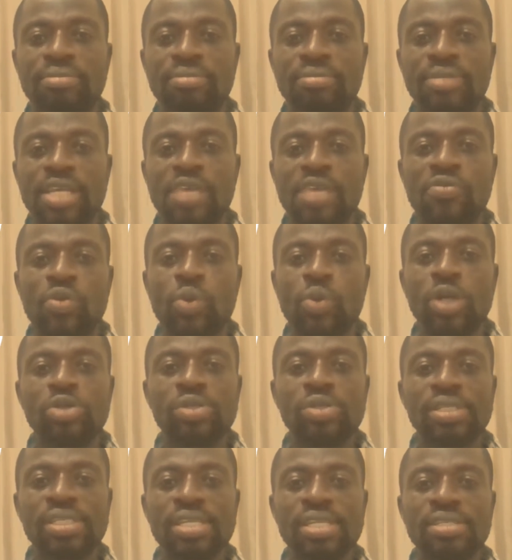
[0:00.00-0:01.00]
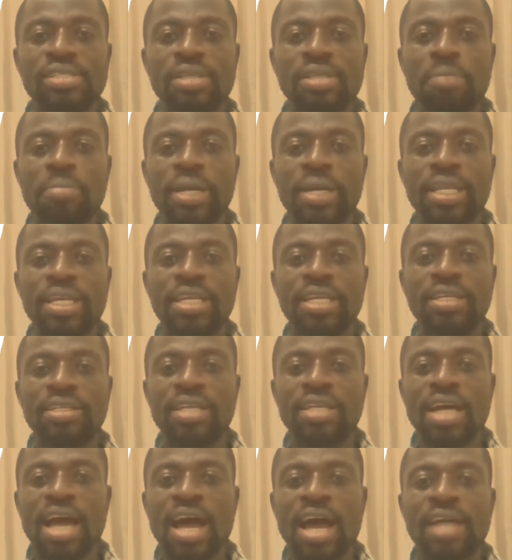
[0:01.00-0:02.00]
If you want to see somebody
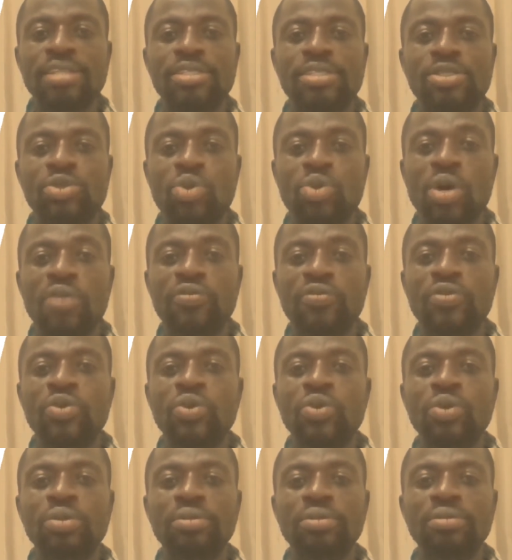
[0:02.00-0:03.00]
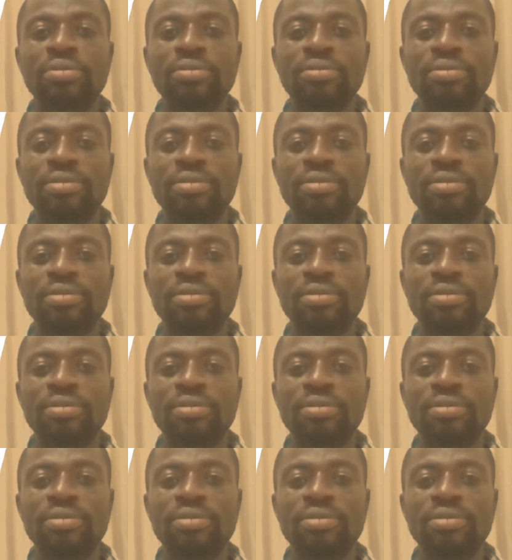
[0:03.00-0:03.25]
at 12 noon,